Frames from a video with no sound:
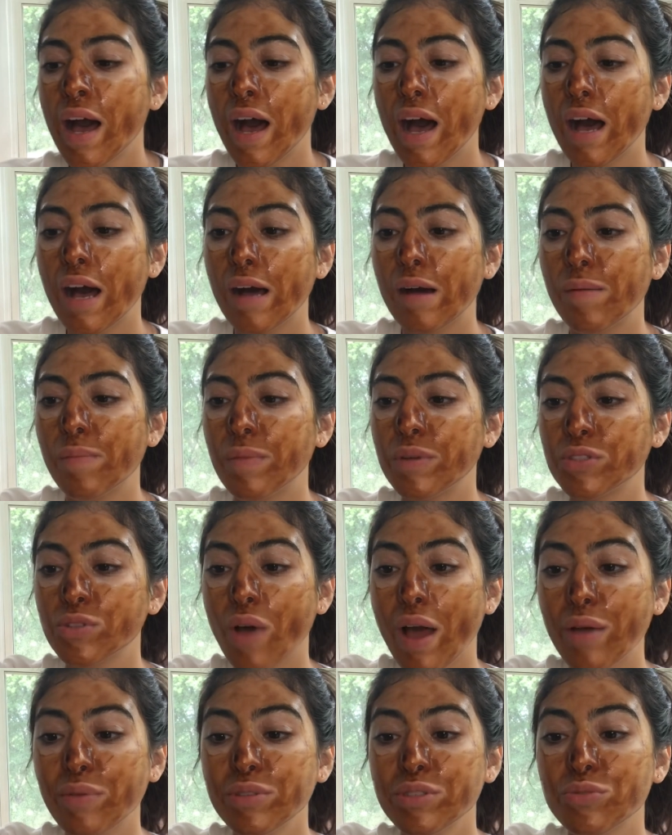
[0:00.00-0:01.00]

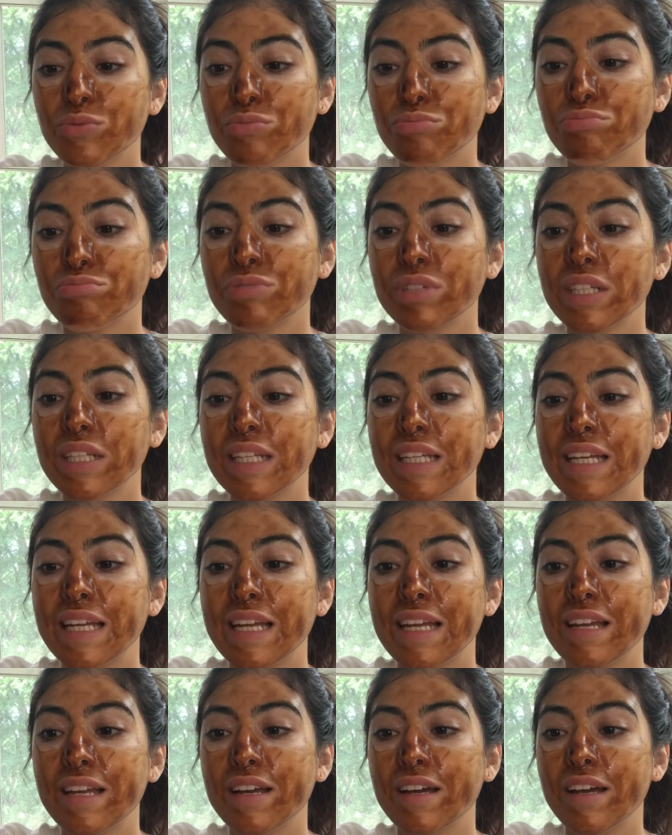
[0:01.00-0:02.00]
So I was
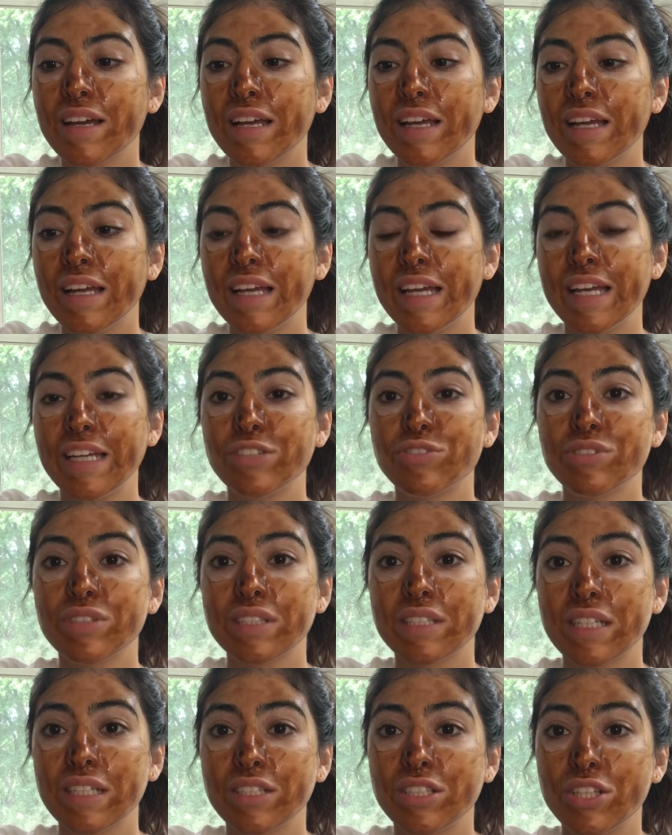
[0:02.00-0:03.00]
really
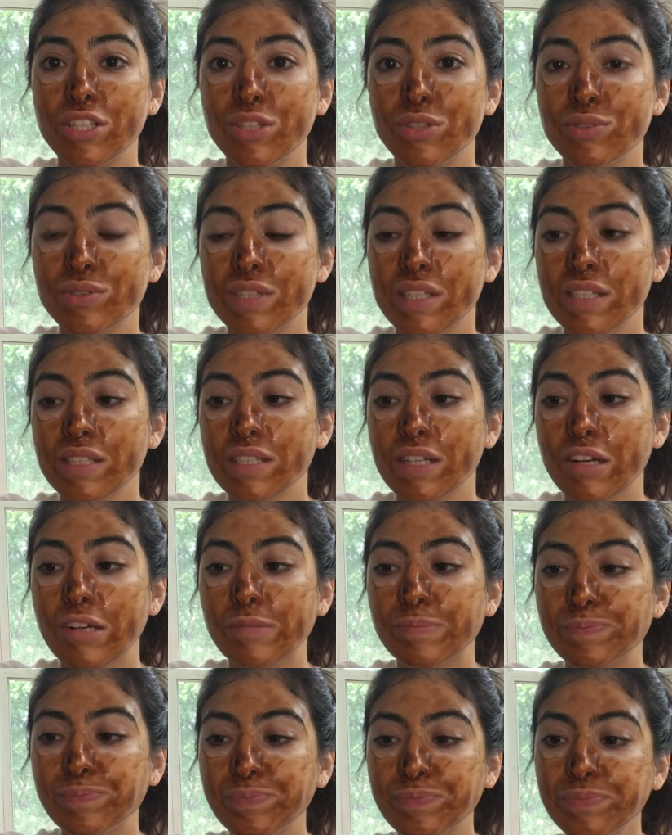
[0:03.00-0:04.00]
interested to use the
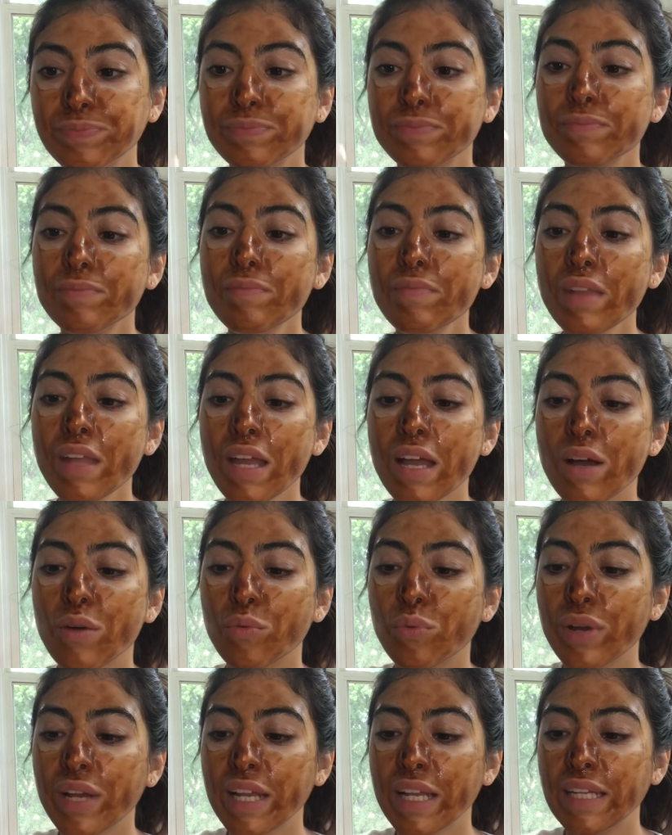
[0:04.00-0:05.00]
serum.
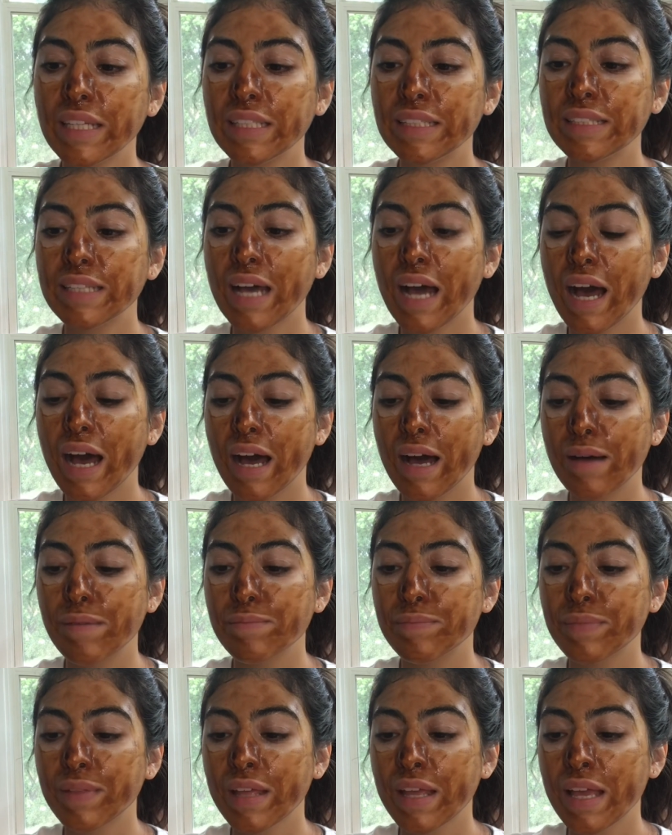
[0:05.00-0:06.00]
When
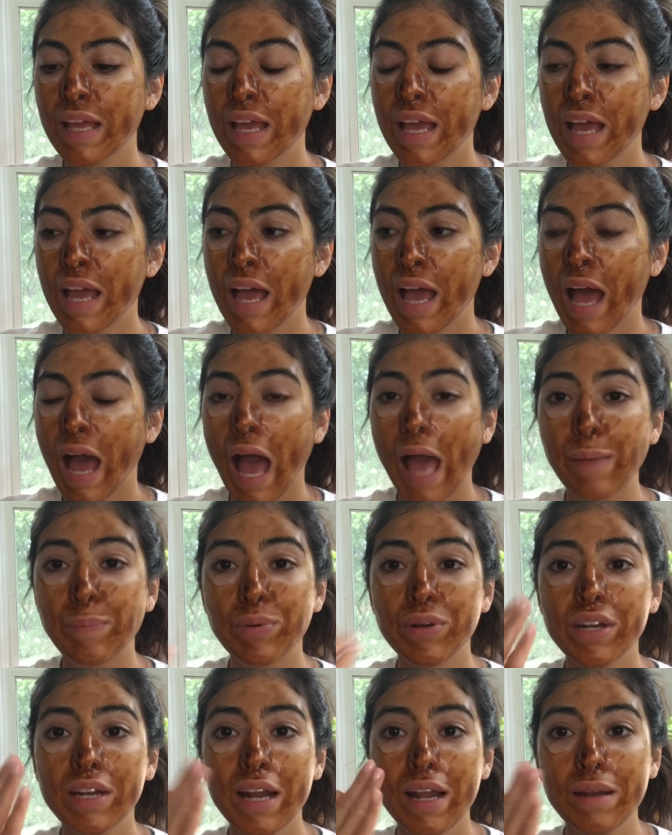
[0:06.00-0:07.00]
I
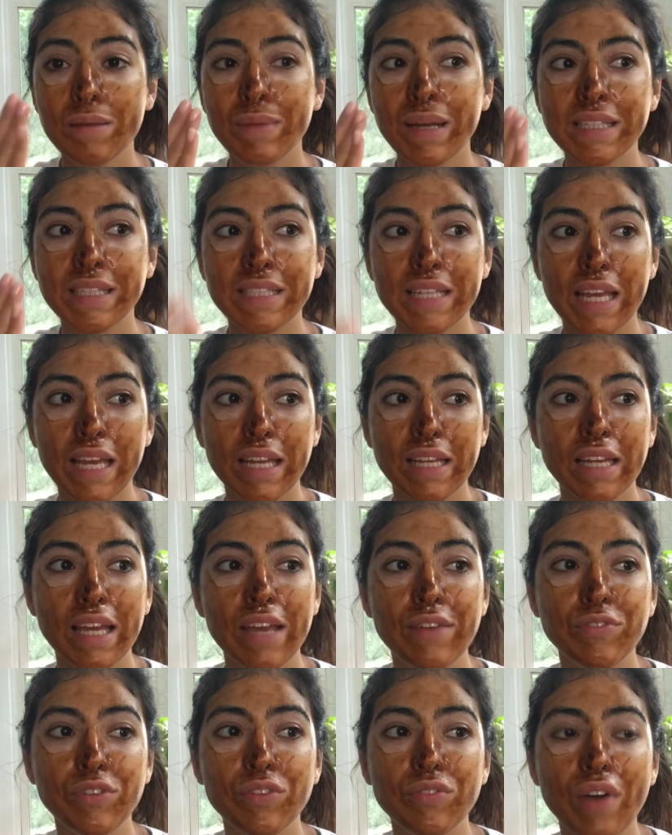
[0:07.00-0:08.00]
put it on my skin,
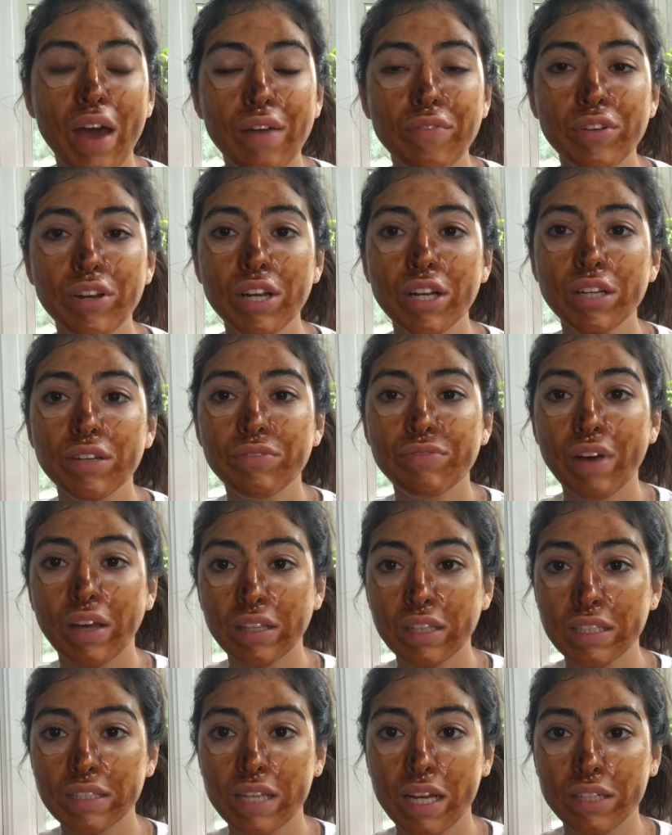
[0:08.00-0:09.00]
if you've ever
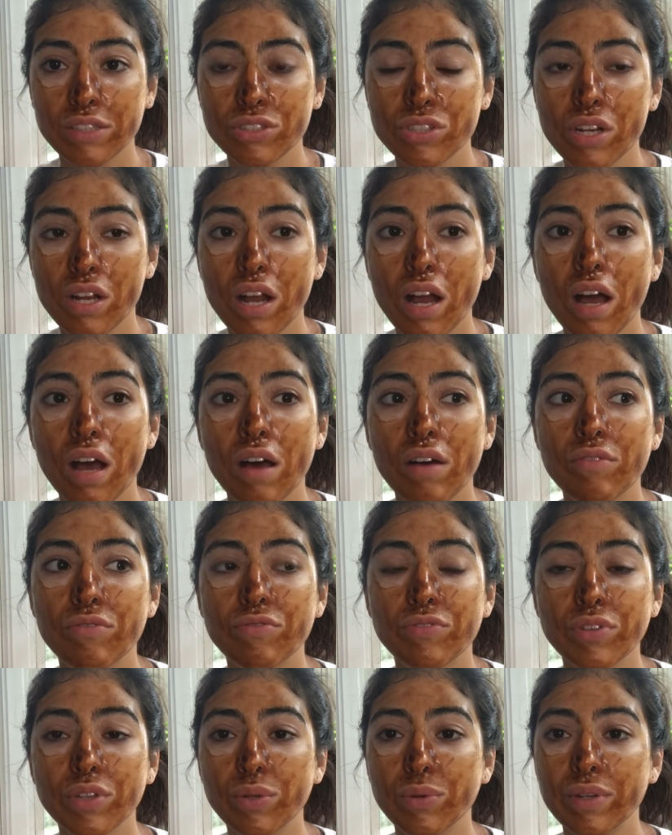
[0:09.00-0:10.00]
felt the texture of
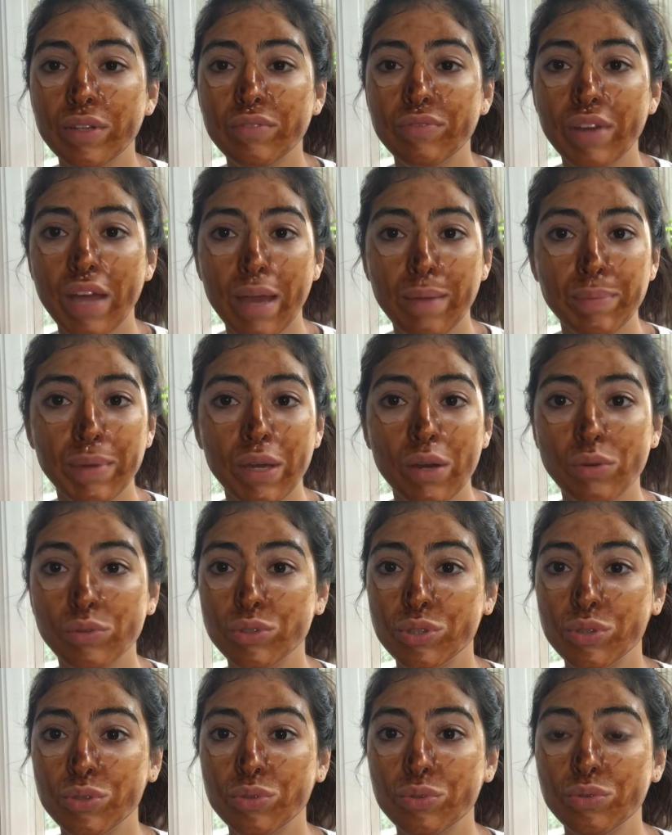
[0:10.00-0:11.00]
Fluid
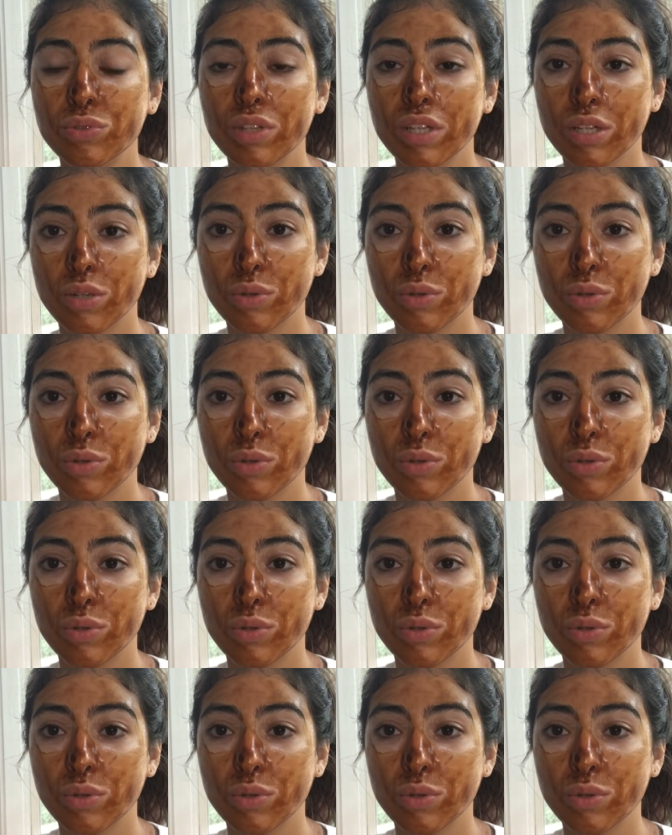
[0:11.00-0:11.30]
VIPO2,